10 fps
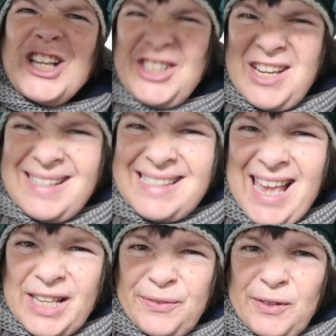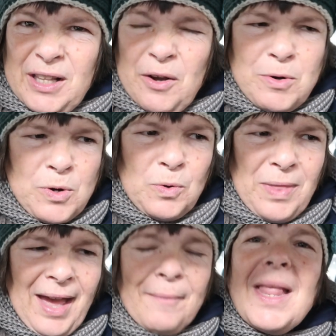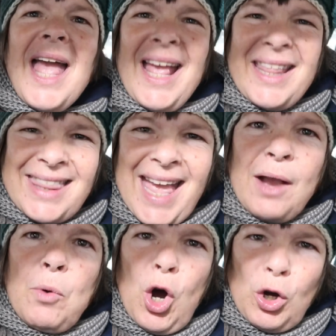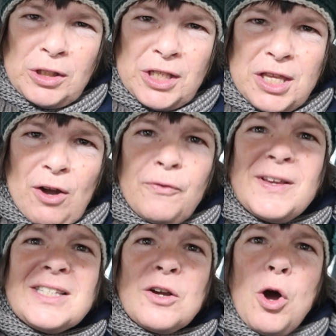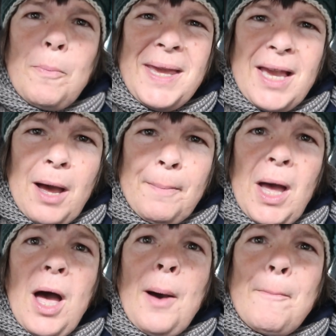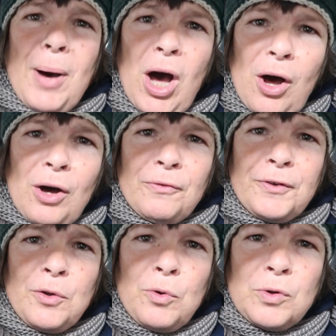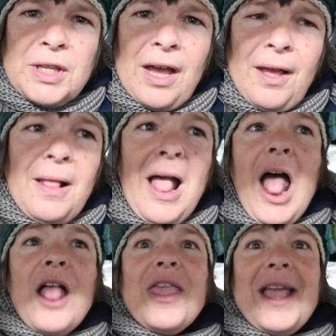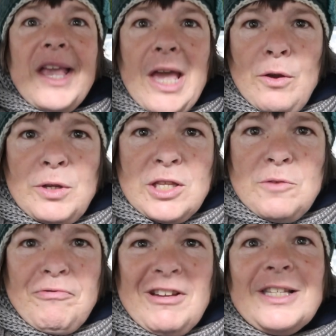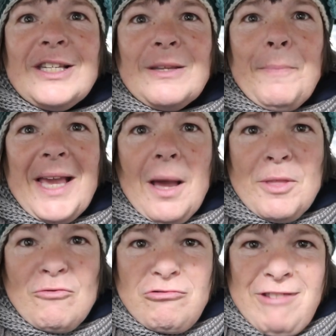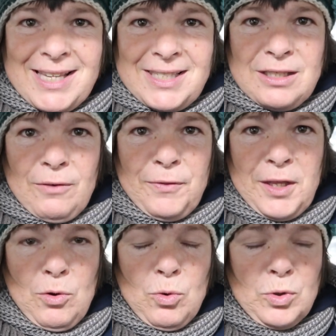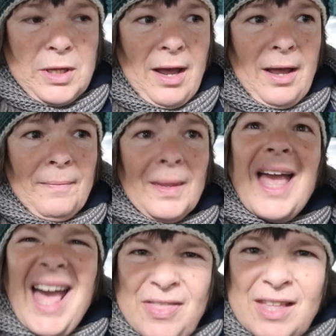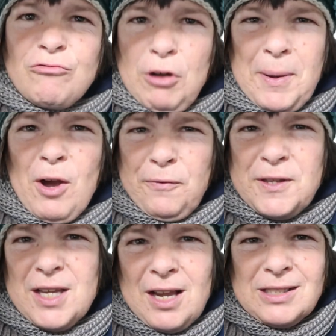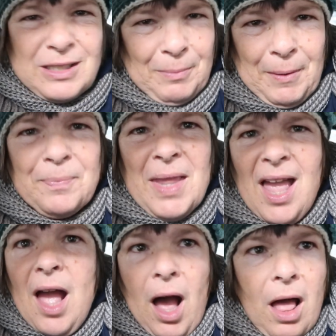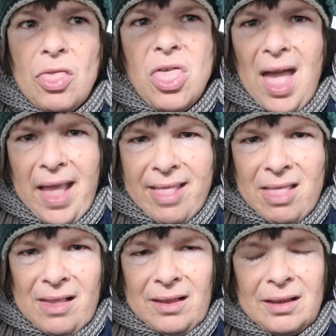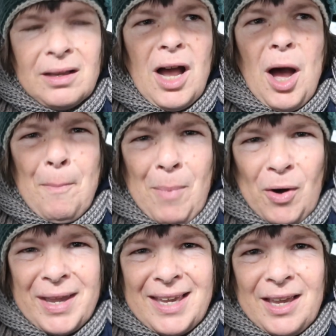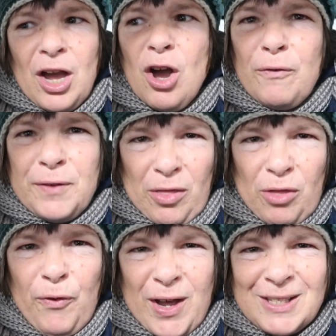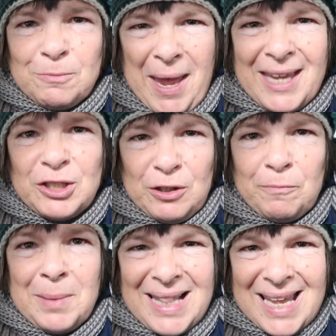Successful, I'll call that. Now, on to the office. I've got to pick up part of an order, then go to the printers and pick up the rest of the order, and then drop it off to the customer. Then I might have done the first page of my